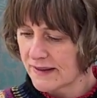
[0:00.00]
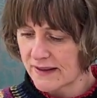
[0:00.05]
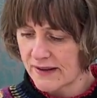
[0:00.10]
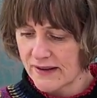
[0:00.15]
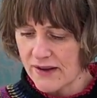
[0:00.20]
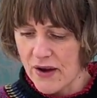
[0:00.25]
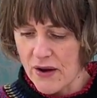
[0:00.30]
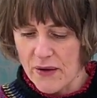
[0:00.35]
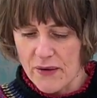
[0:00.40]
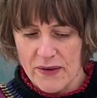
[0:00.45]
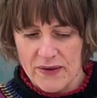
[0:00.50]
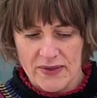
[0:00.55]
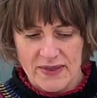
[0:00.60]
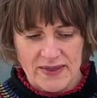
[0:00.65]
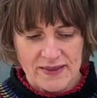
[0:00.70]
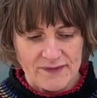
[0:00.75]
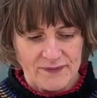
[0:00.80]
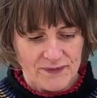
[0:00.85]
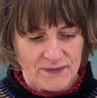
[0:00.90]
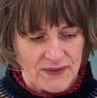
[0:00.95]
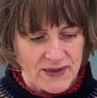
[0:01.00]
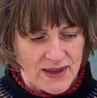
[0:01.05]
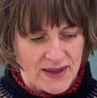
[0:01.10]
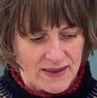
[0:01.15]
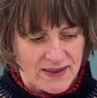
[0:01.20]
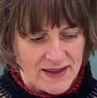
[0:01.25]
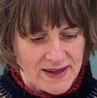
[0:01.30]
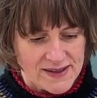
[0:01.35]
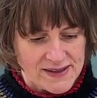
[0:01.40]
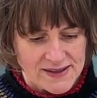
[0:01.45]

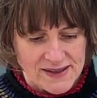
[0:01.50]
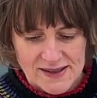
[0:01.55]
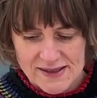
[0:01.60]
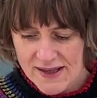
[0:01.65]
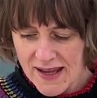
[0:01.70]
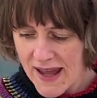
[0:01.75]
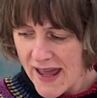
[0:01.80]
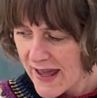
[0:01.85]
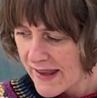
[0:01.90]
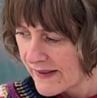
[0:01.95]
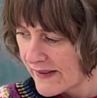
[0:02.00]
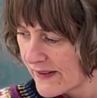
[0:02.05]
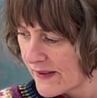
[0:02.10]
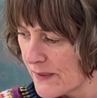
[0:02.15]
So this is it.